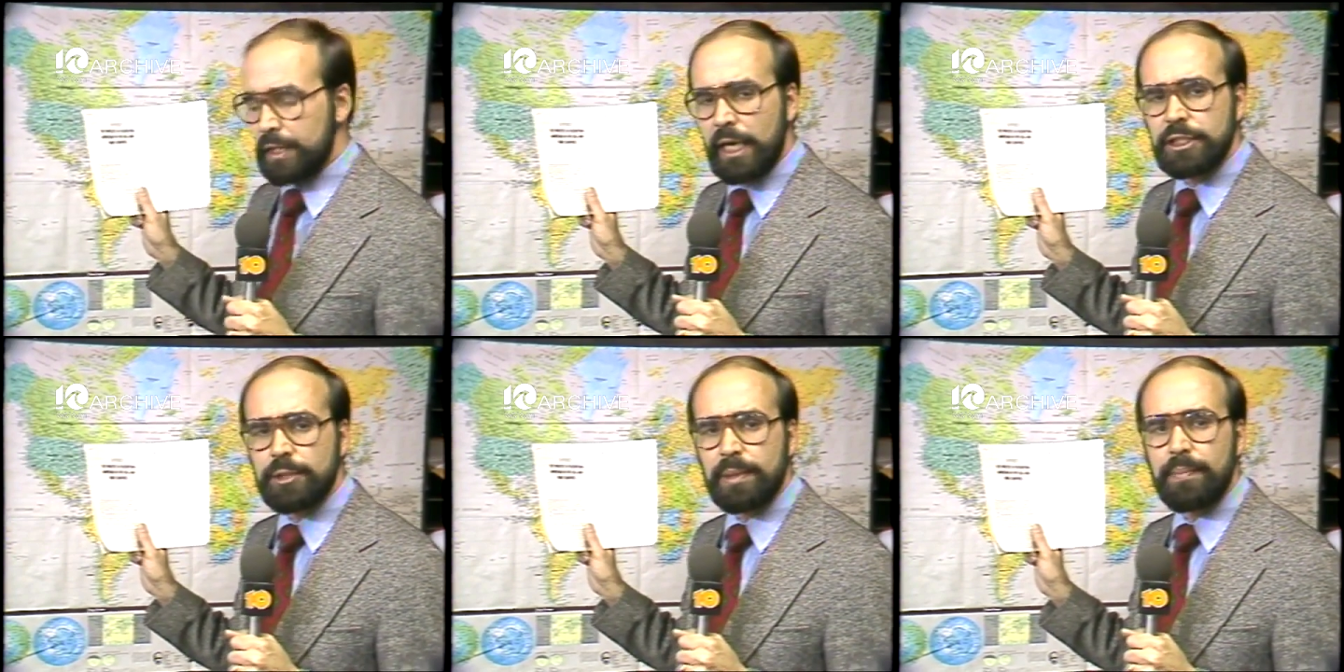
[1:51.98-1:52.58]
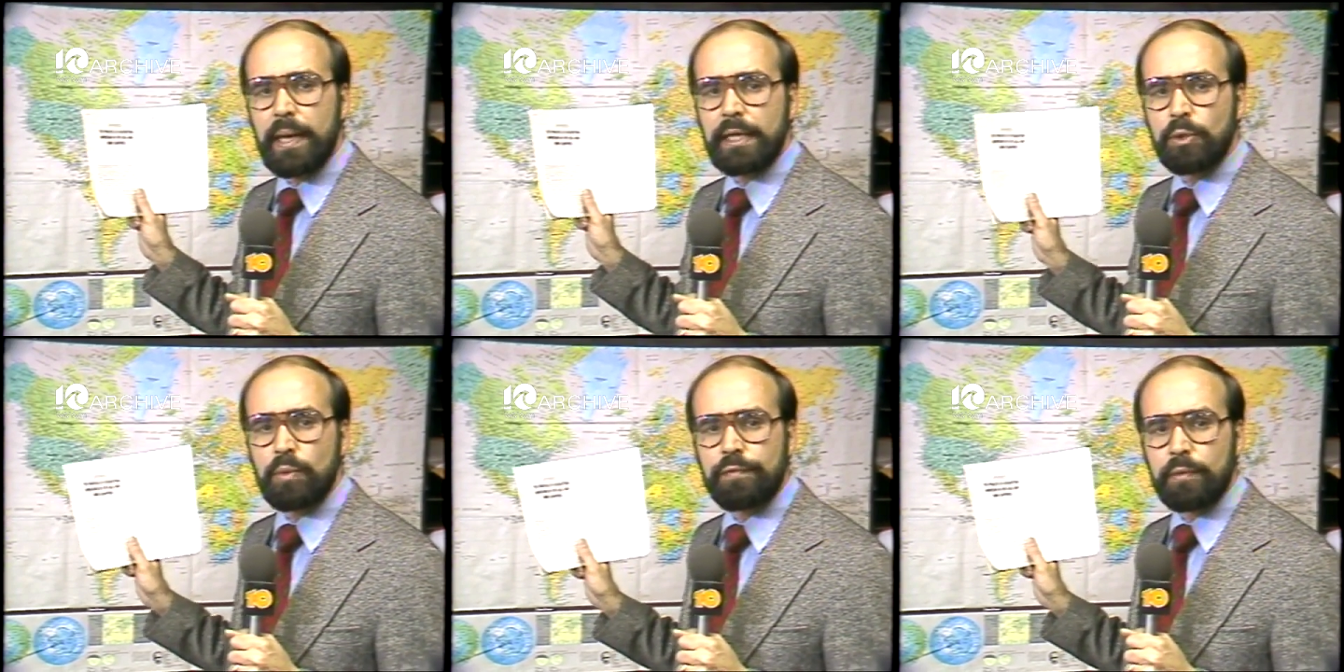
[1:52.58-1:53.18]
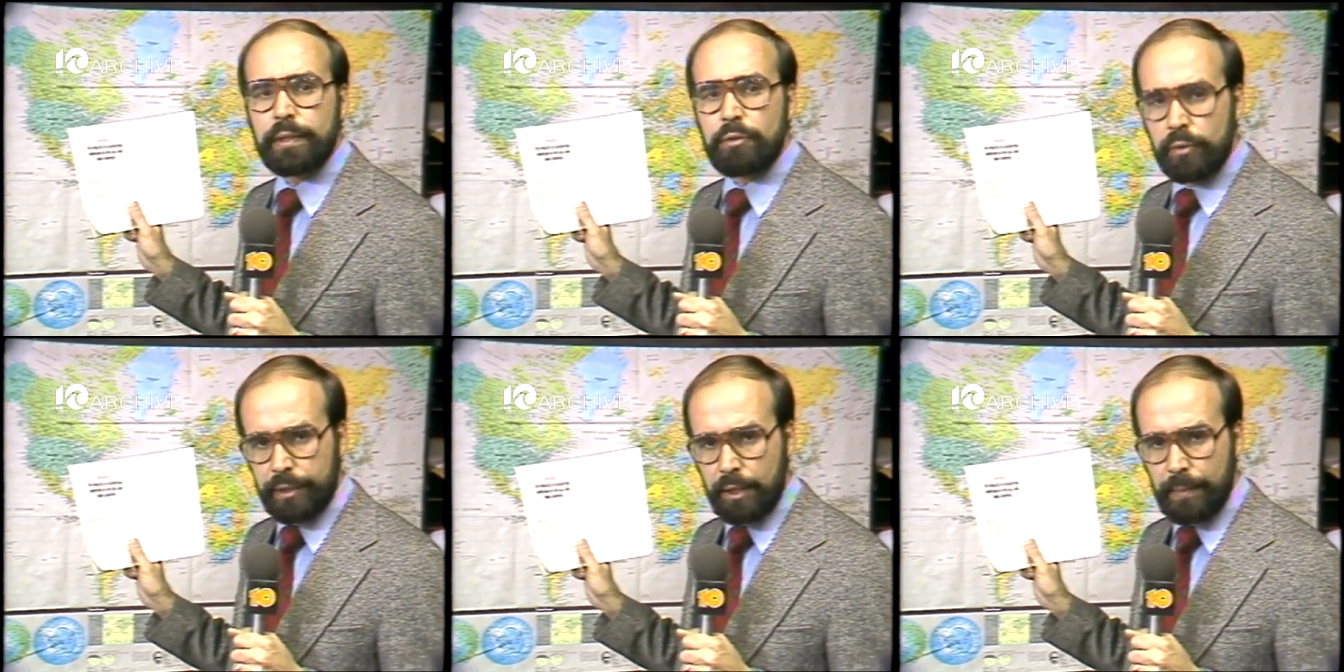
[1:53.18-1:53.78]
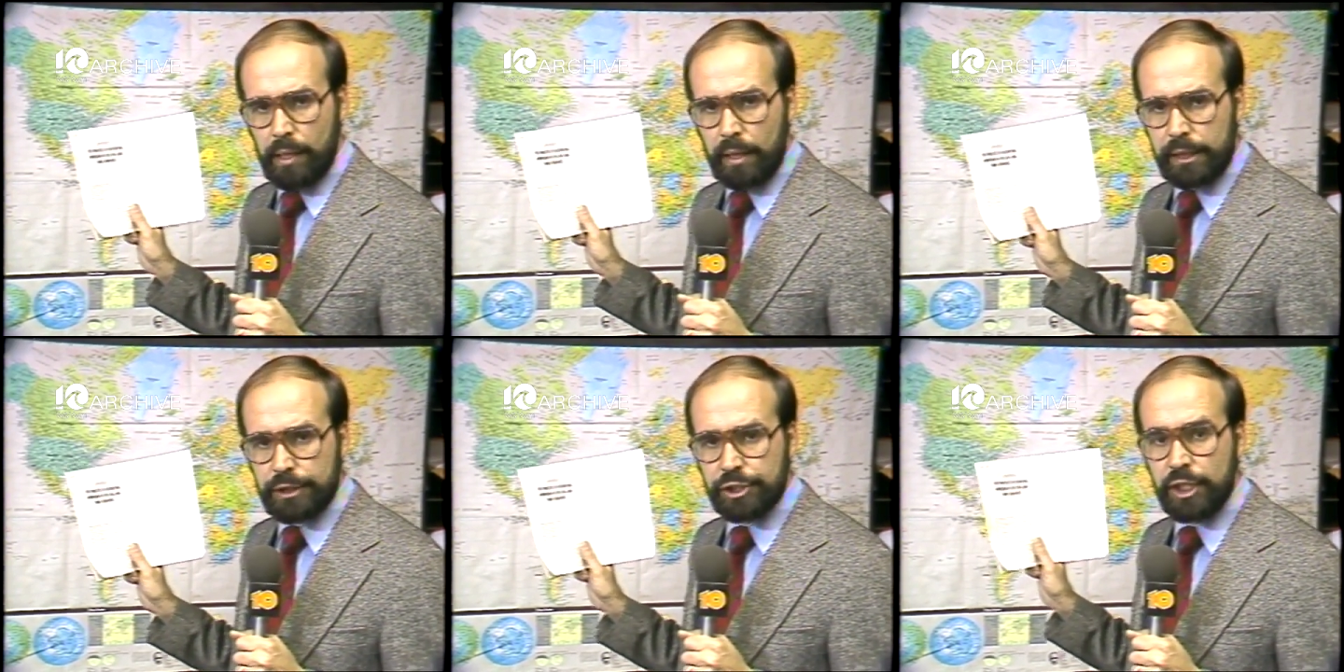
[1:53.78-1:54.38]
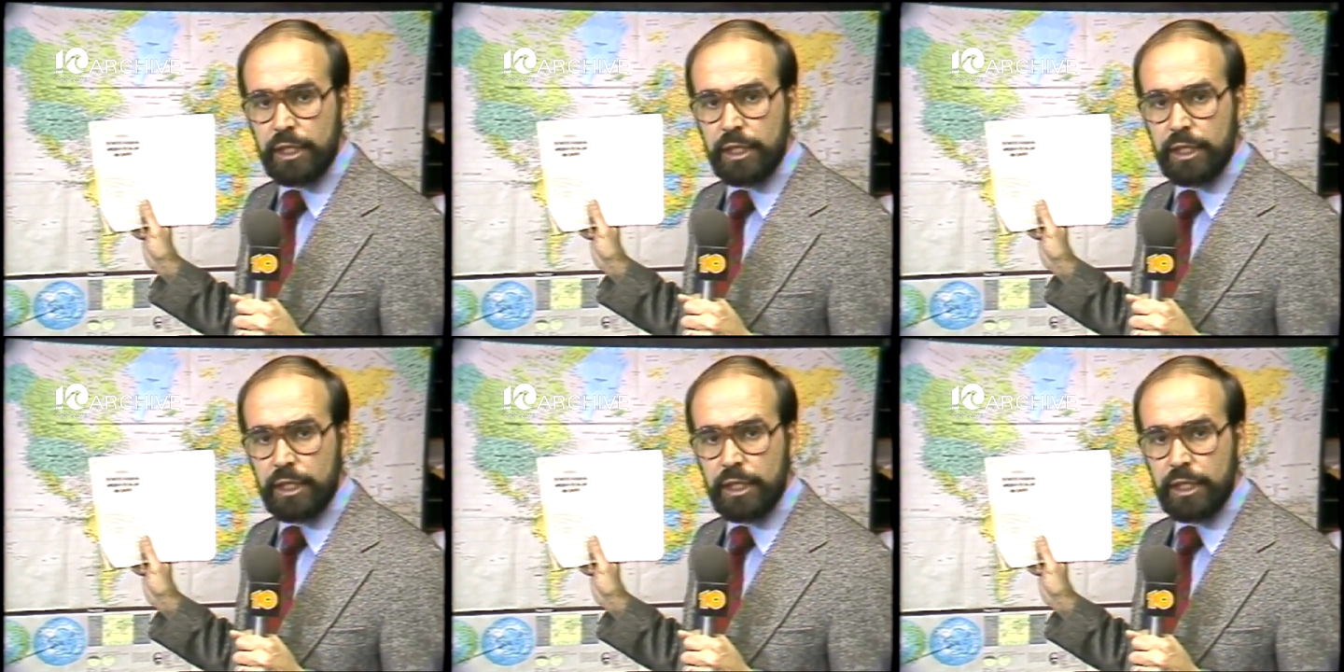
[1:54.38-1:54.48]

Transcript: KGB Manual for Recruiting Americans.